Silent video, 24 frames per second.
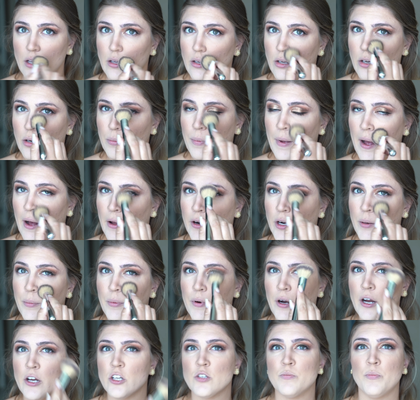your powder
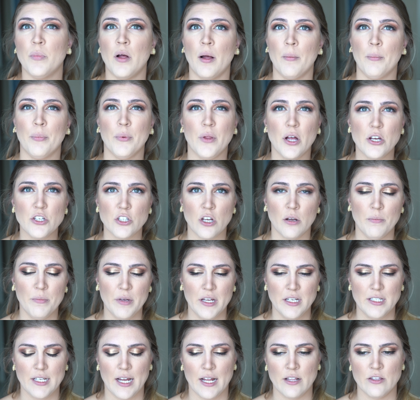brush, but blush on
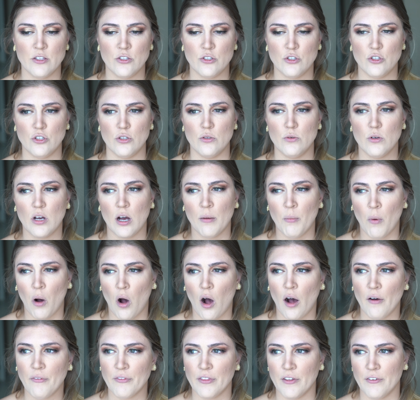me tends to come
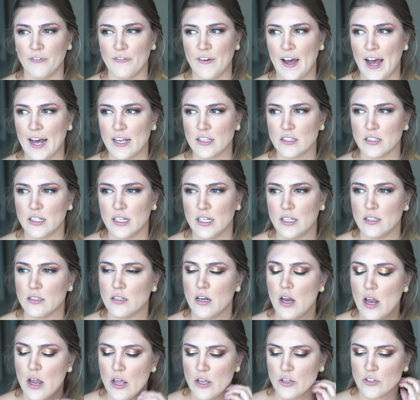off the
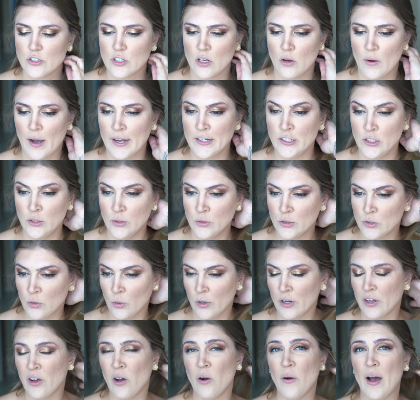fastest. So I do
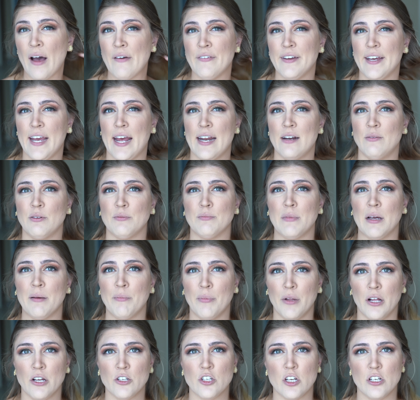sort of go heavy-handed with my
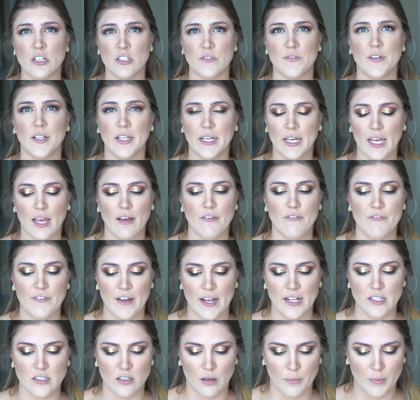blush. I just feel like it
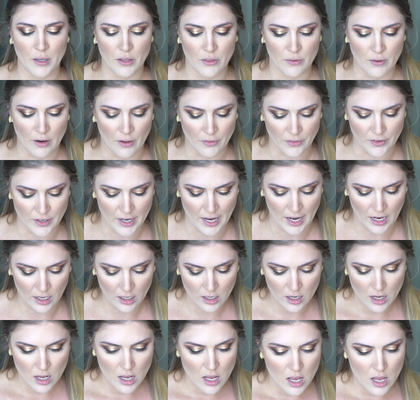fades on me throughout the day.